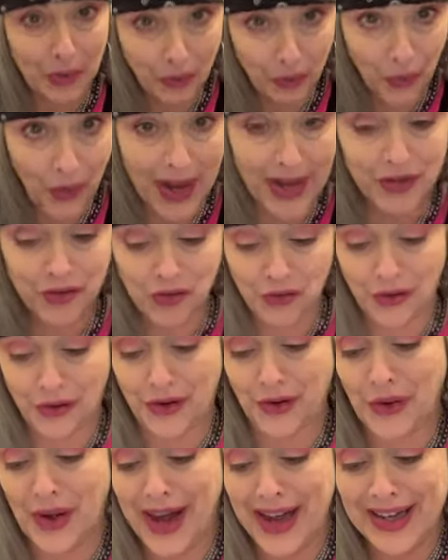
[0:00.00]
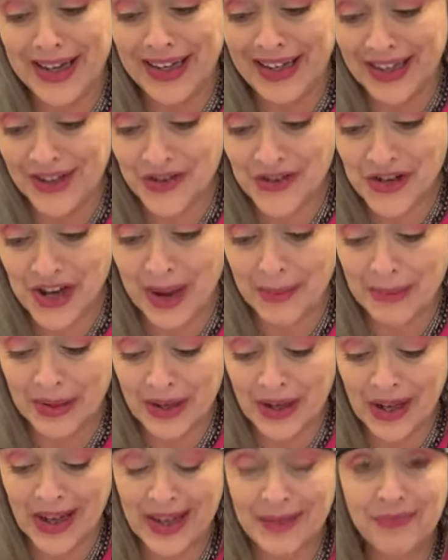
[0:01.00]
retrograding in
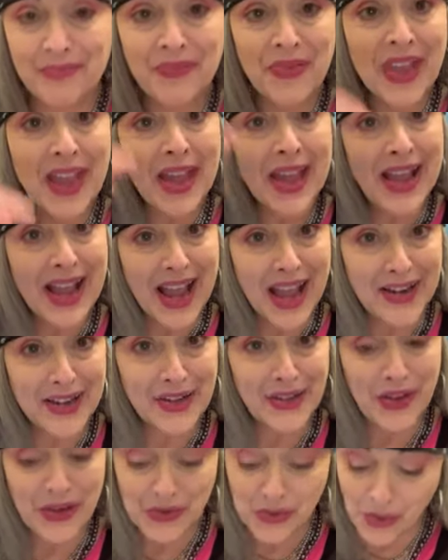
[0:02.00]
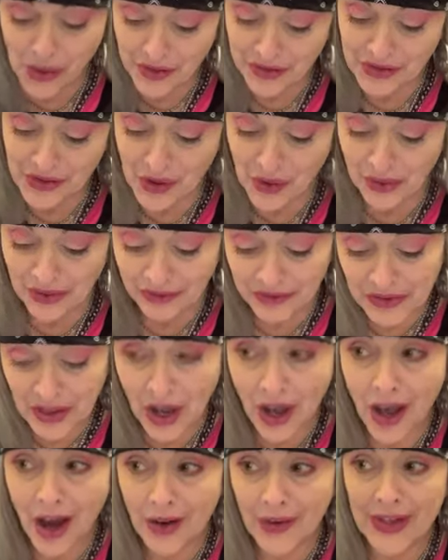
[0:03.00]
Gemini, and in the North Node of
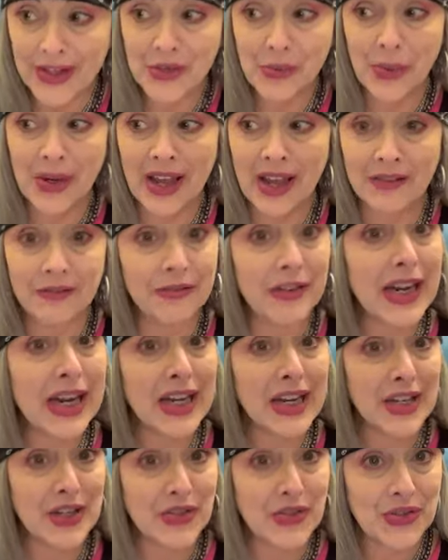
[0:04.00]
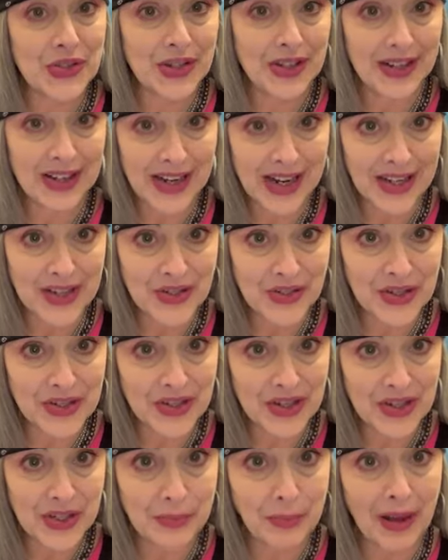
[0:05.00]
Taurus, we have Venus as the
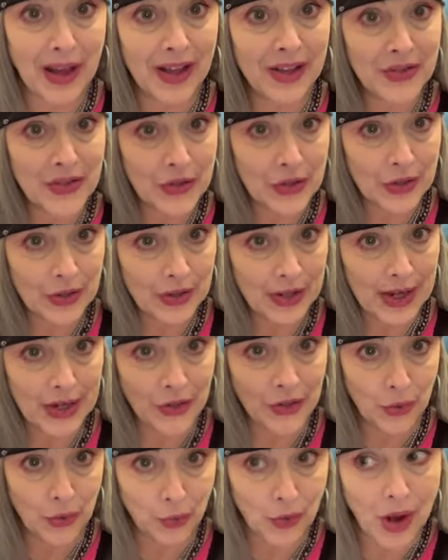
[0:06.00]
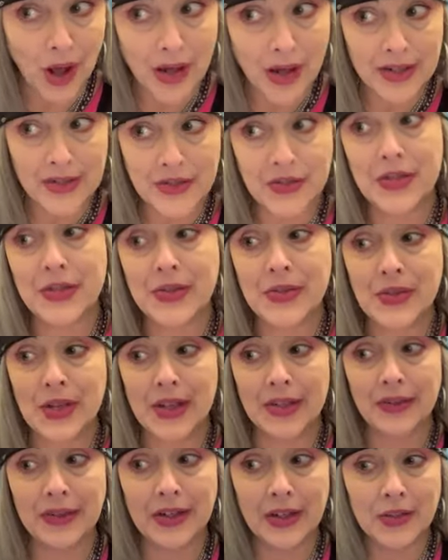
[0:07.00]
dispositor, and Uranus is
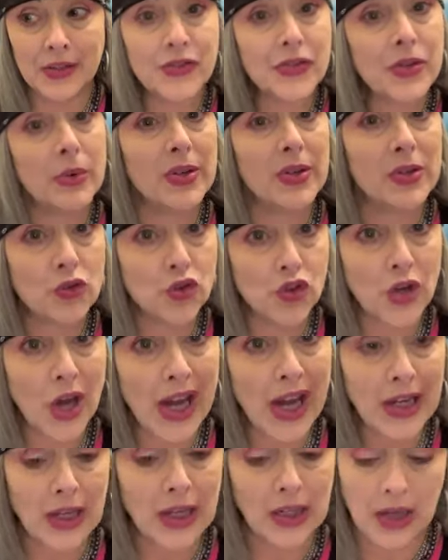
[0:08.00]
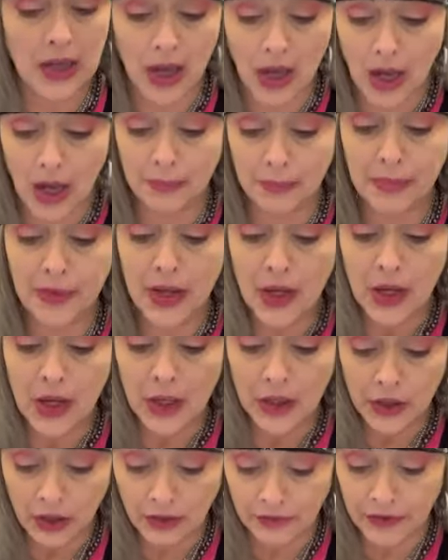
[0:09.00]
sitting there, so it's shaken up
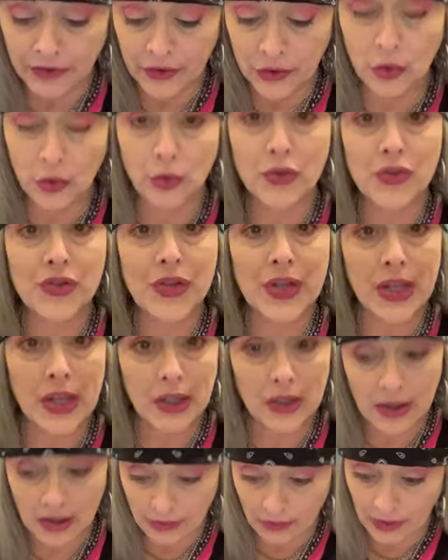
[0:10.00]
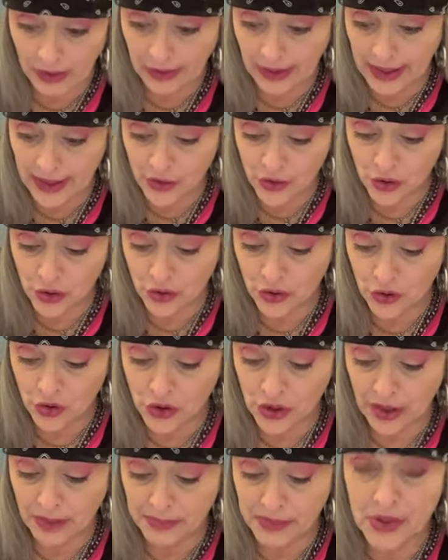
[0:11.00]
your Venusian
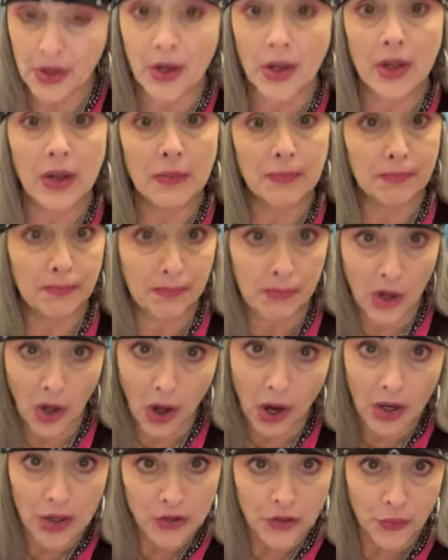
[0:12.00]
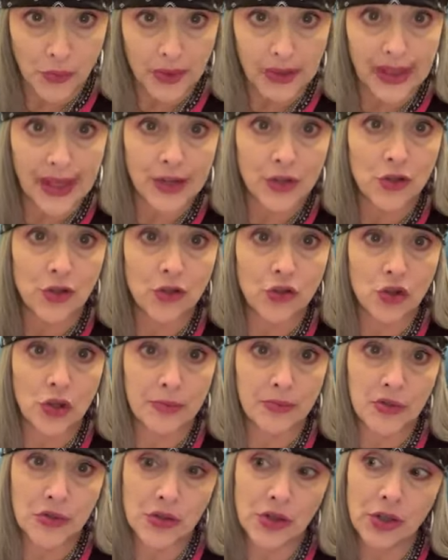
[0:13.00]
relationships, Mars
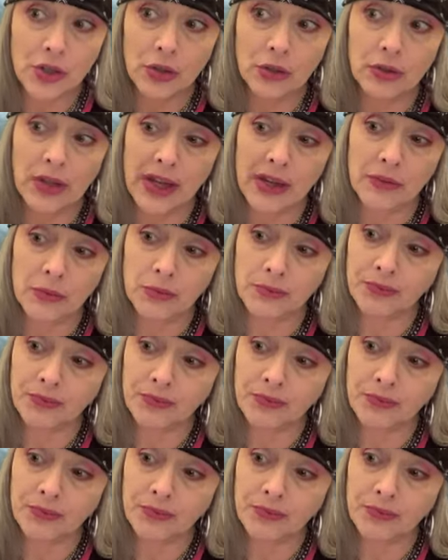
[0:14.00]
relationships too. Like,